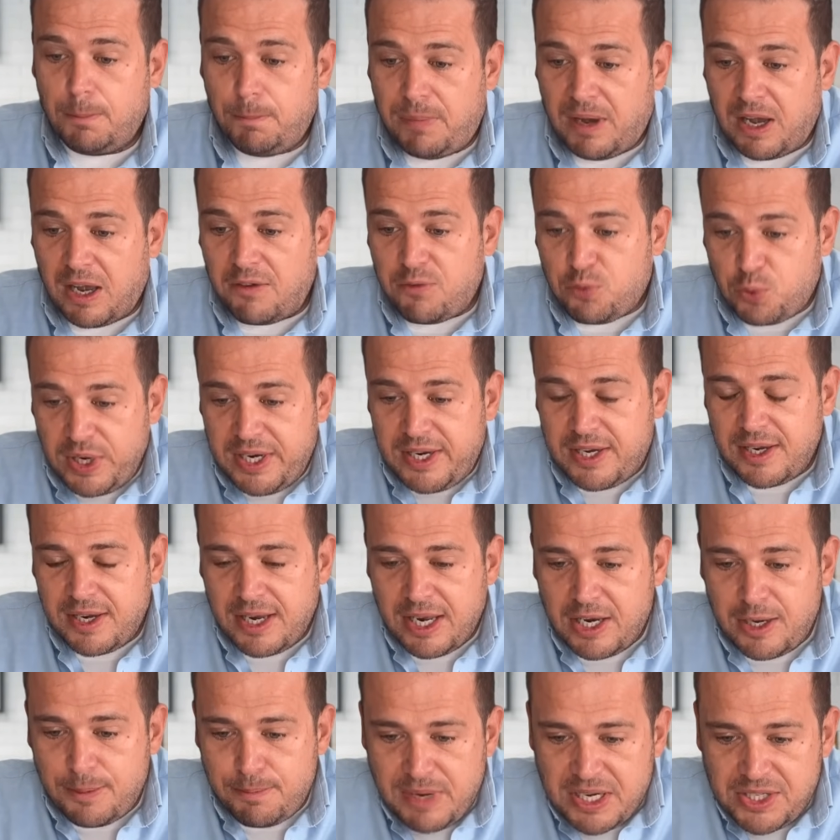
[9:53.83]
But if we can
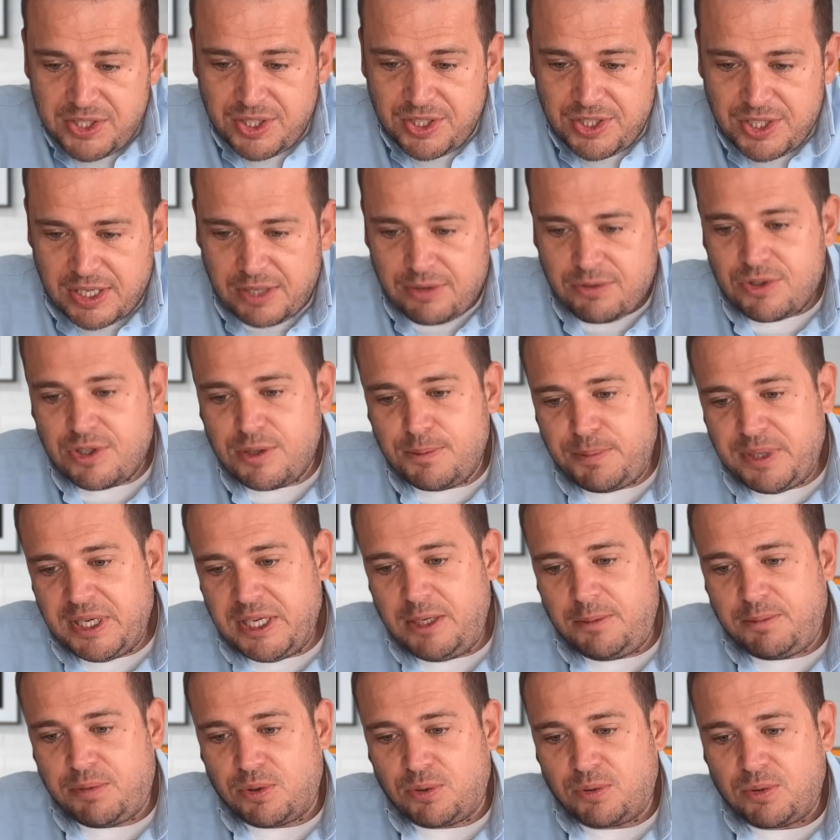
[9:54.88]
get the message out to
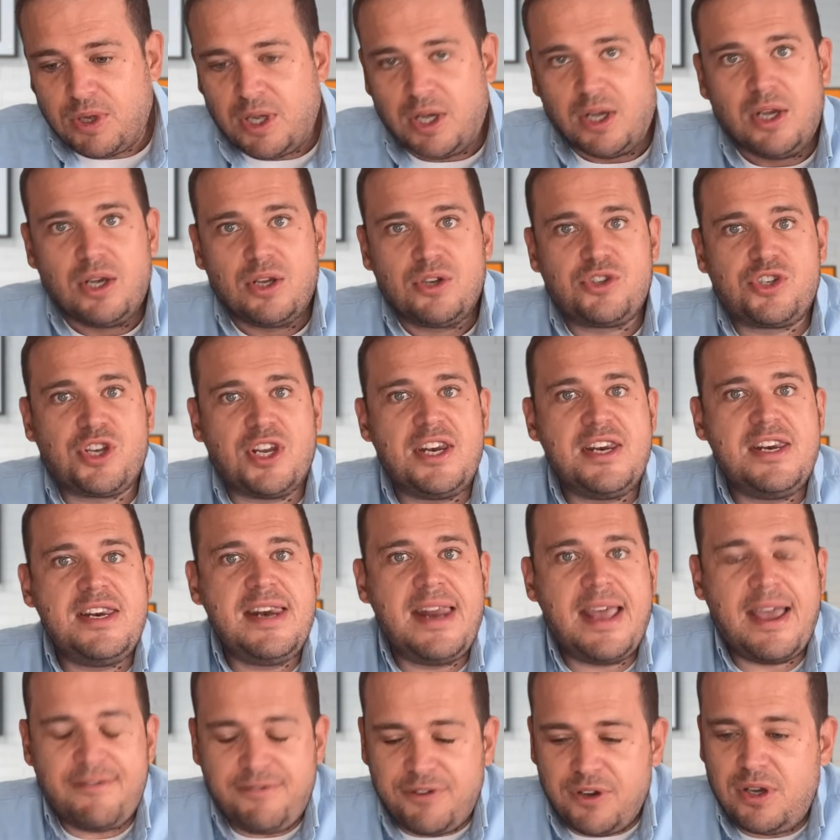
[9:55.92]
people to
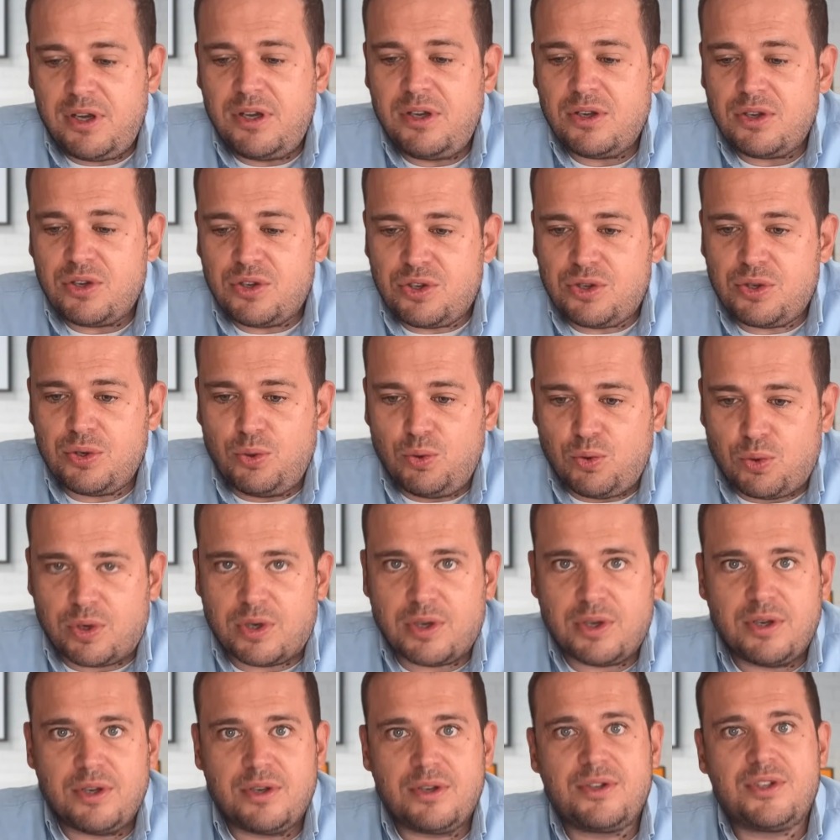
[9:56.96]
never
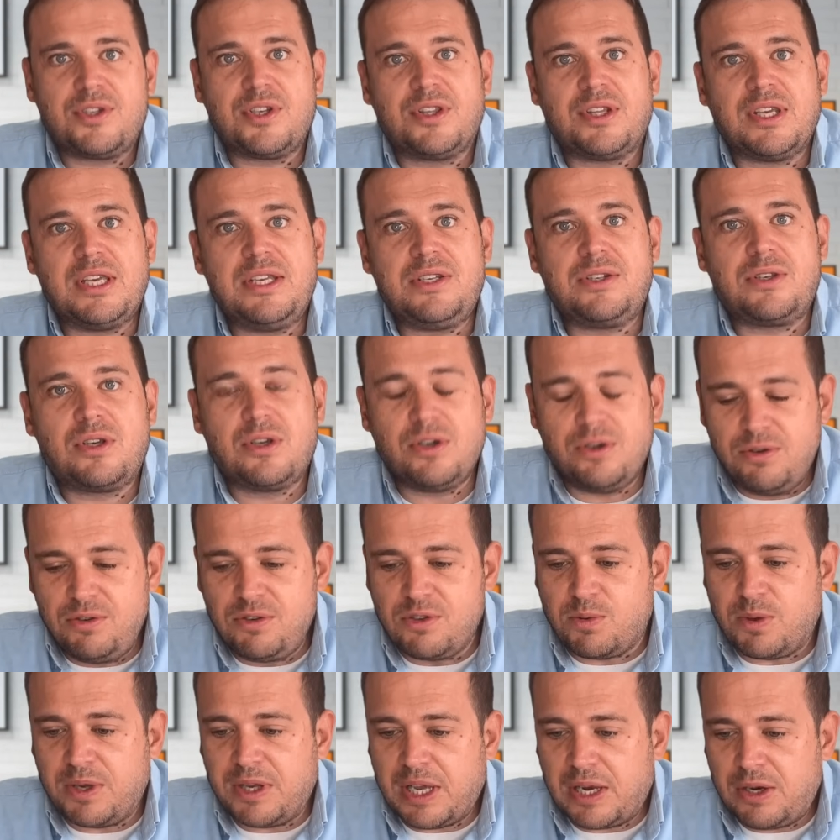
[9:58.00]
talk to these
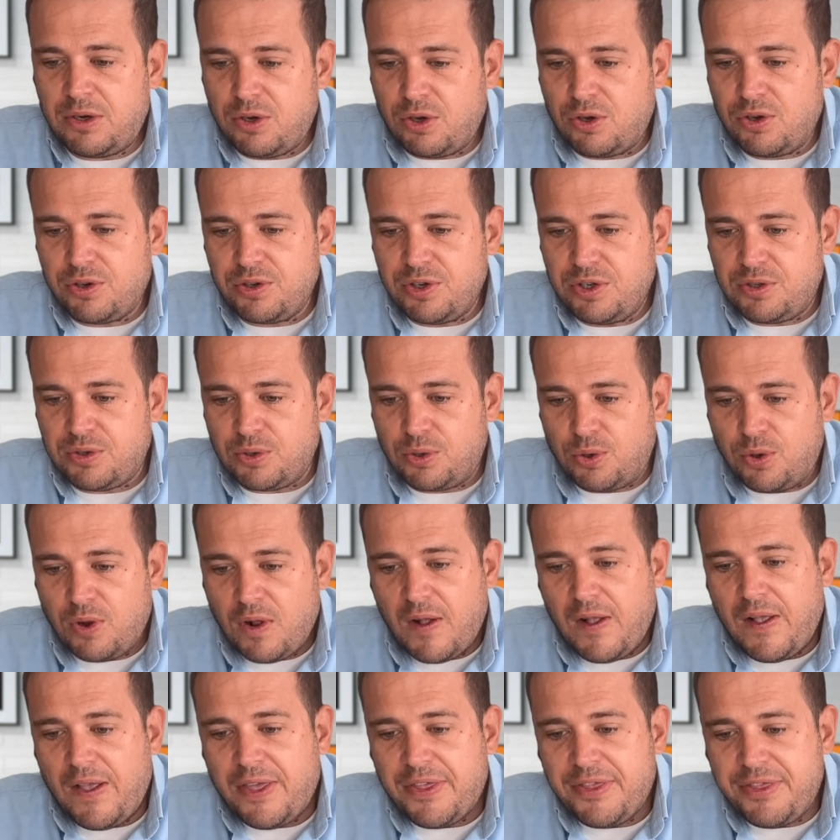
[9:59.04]
goons when they knock on your door.
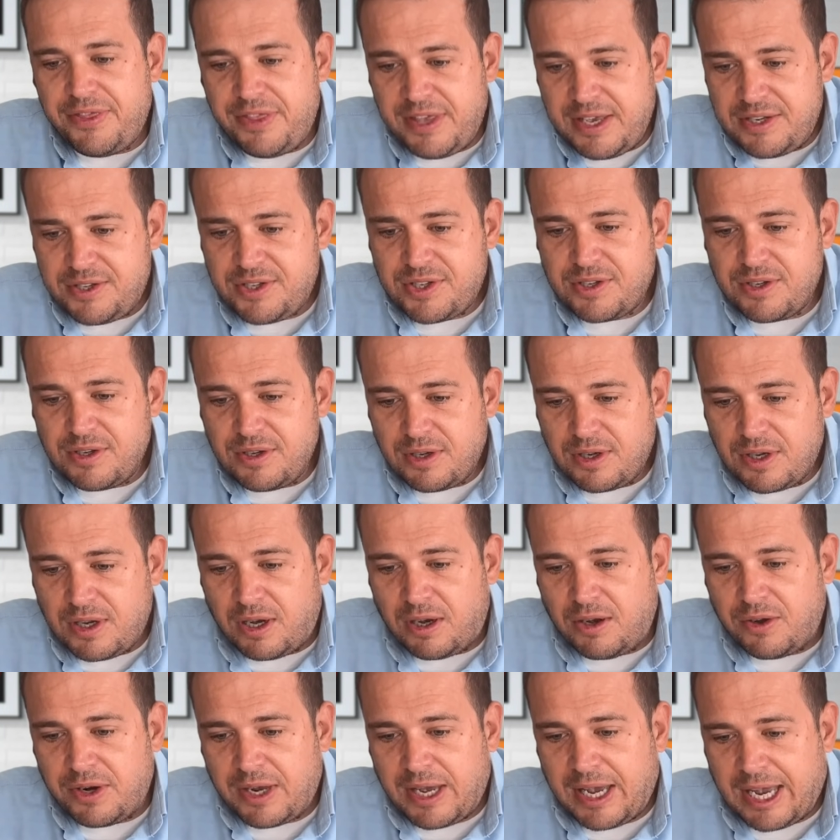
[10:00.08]
This
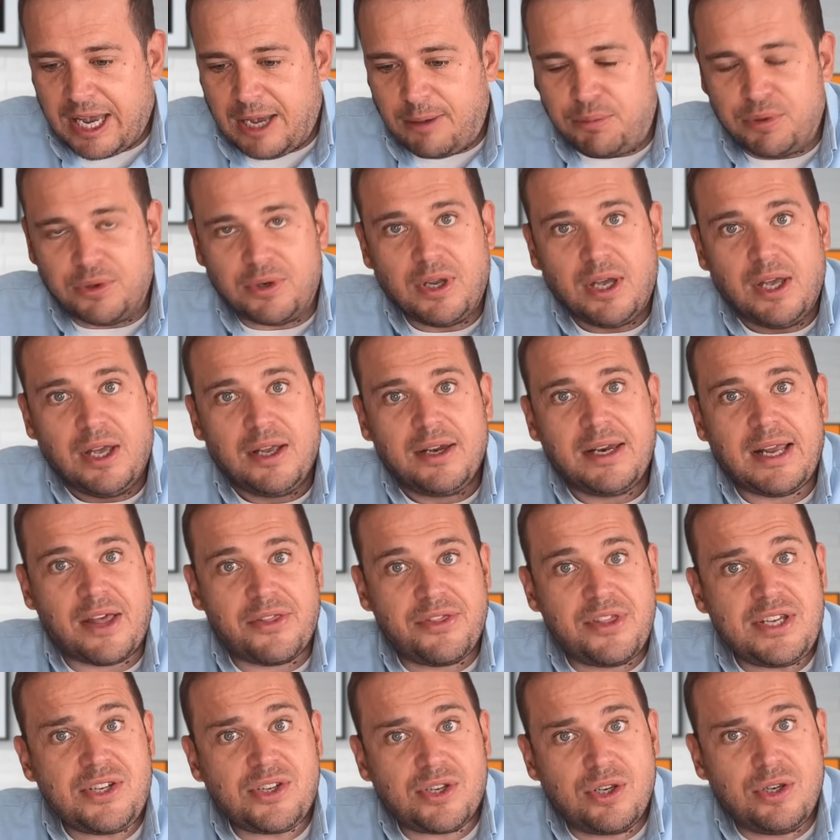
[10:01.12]
can't happen. Now,
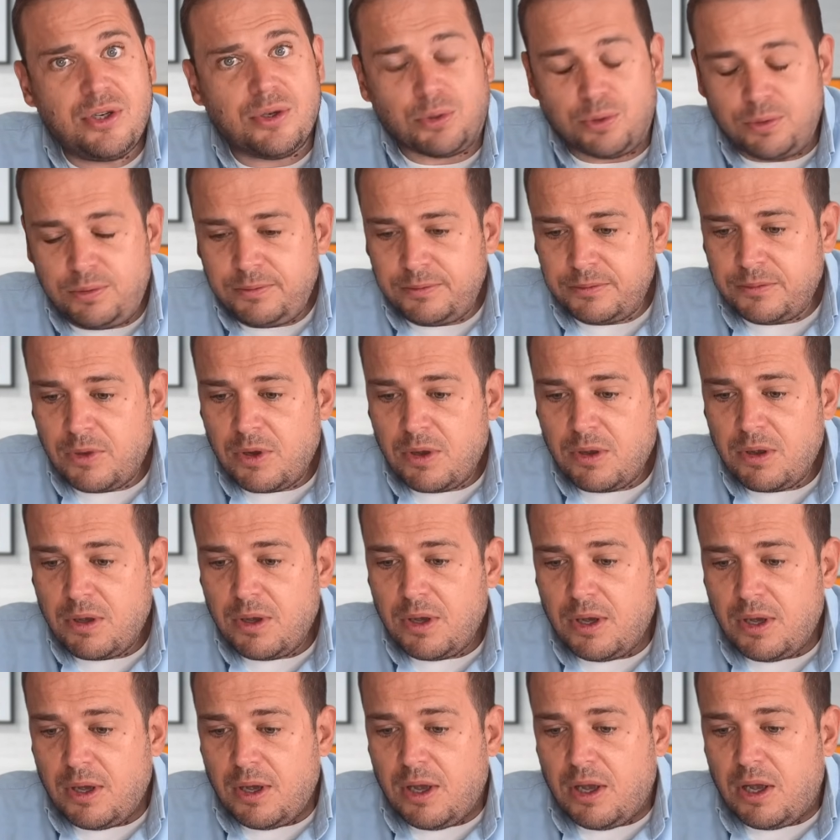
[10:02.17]
this goon
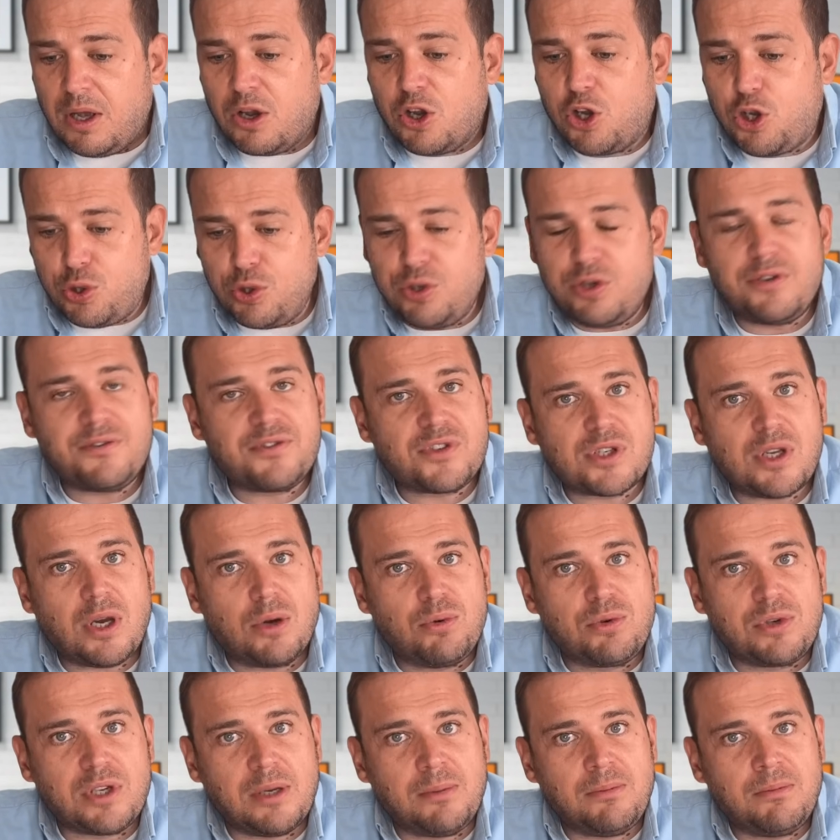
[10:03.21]
could have
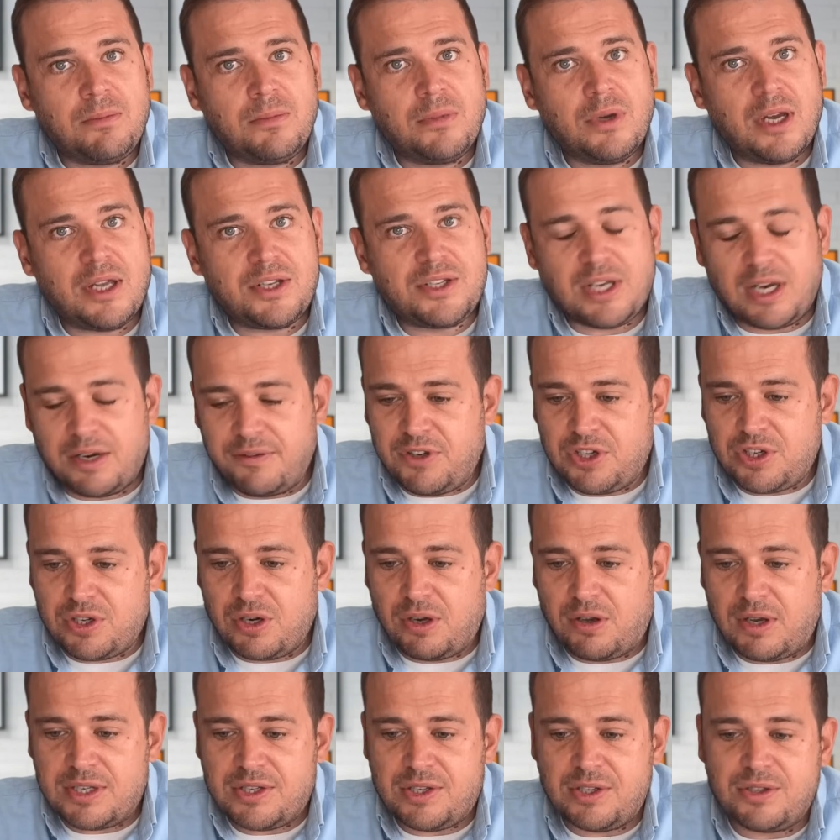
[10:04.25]
sold him a television
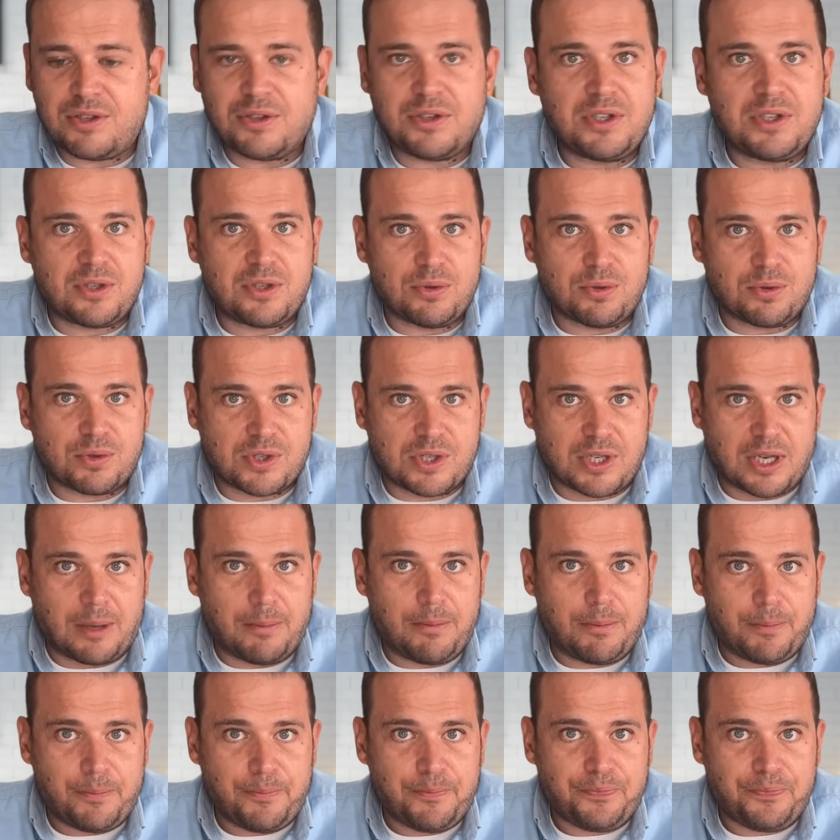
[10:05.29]
license doorstep.